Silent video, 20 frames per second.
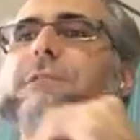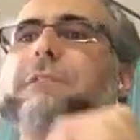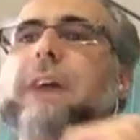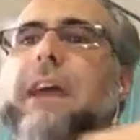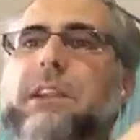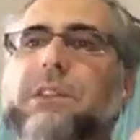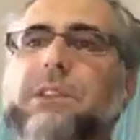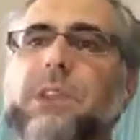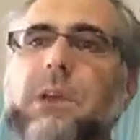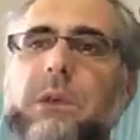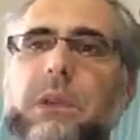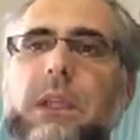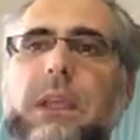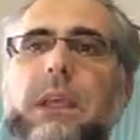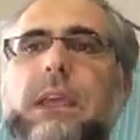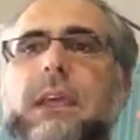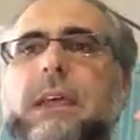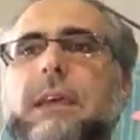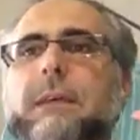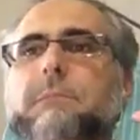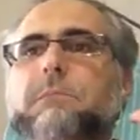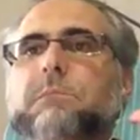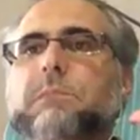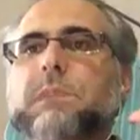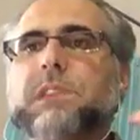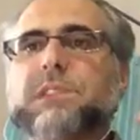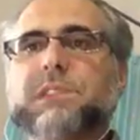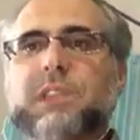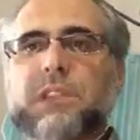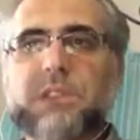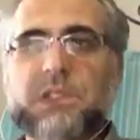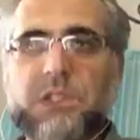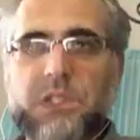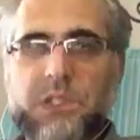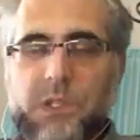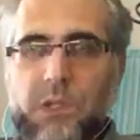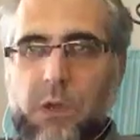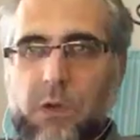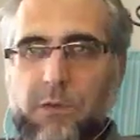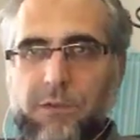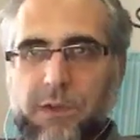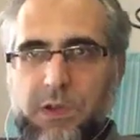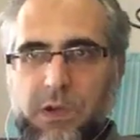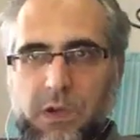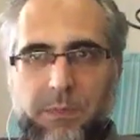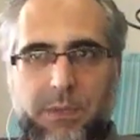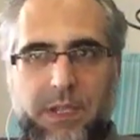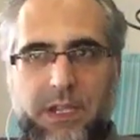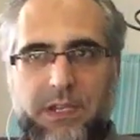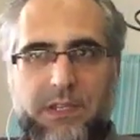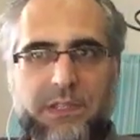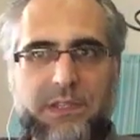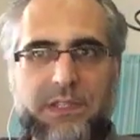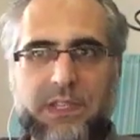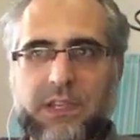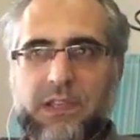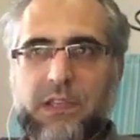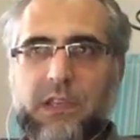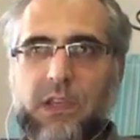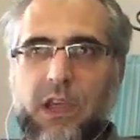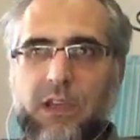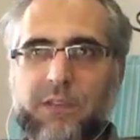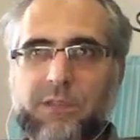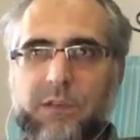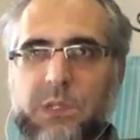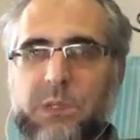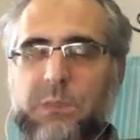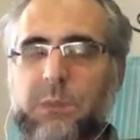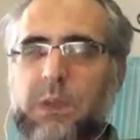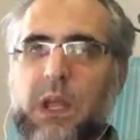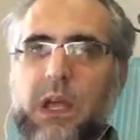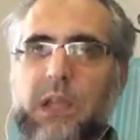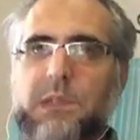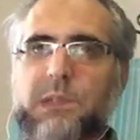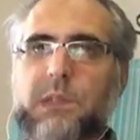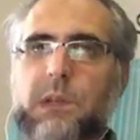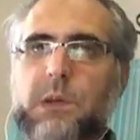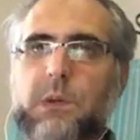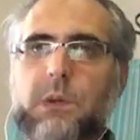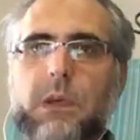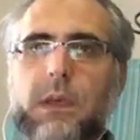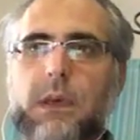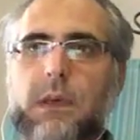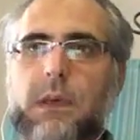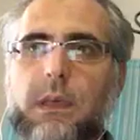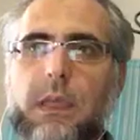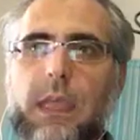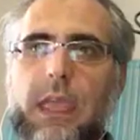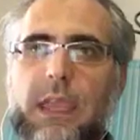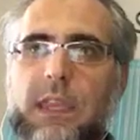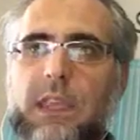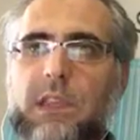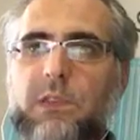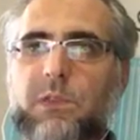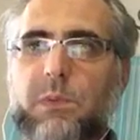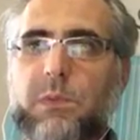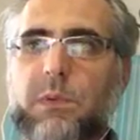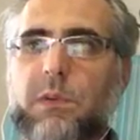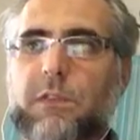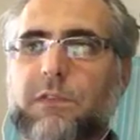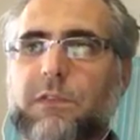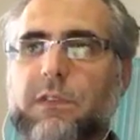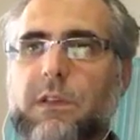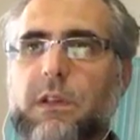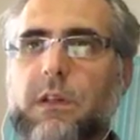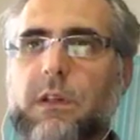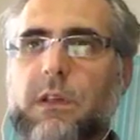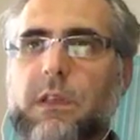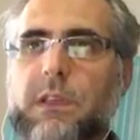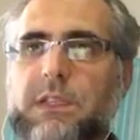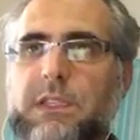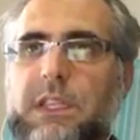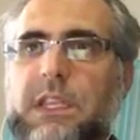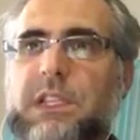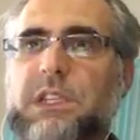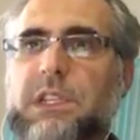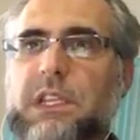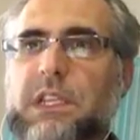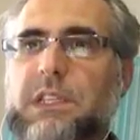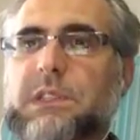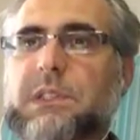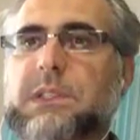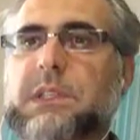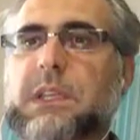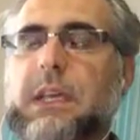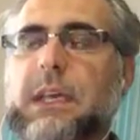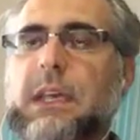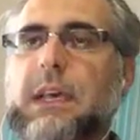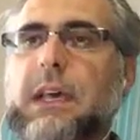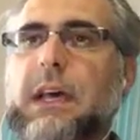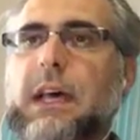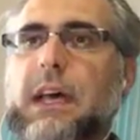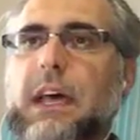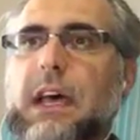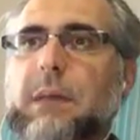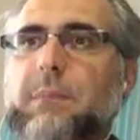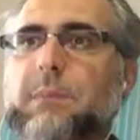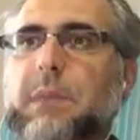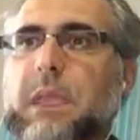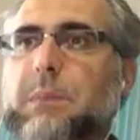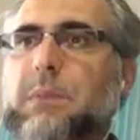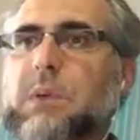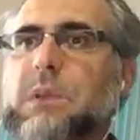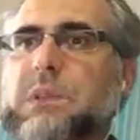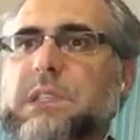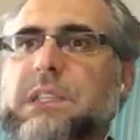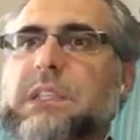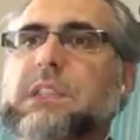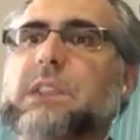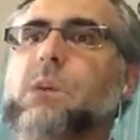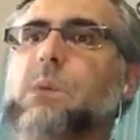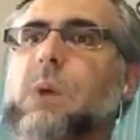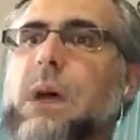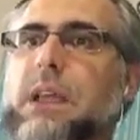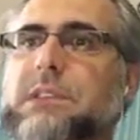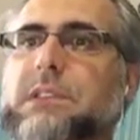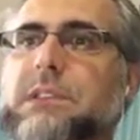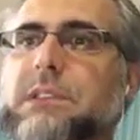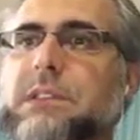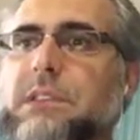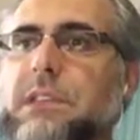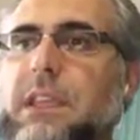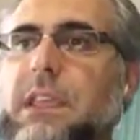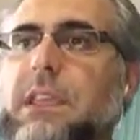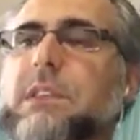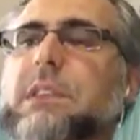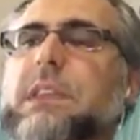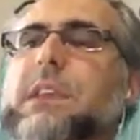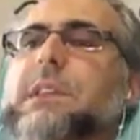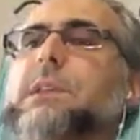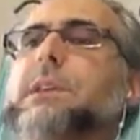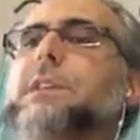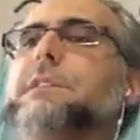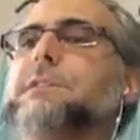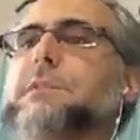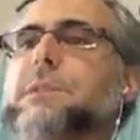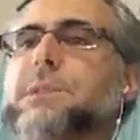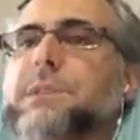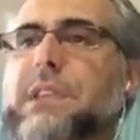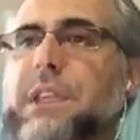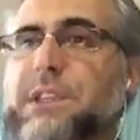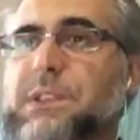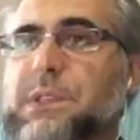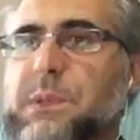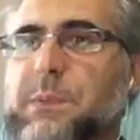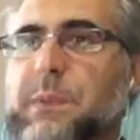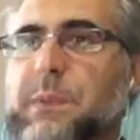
a final note, this doesn't just go for European descendant converts, but also any group of indigenous peoples in the West. Like you take a look at First Nations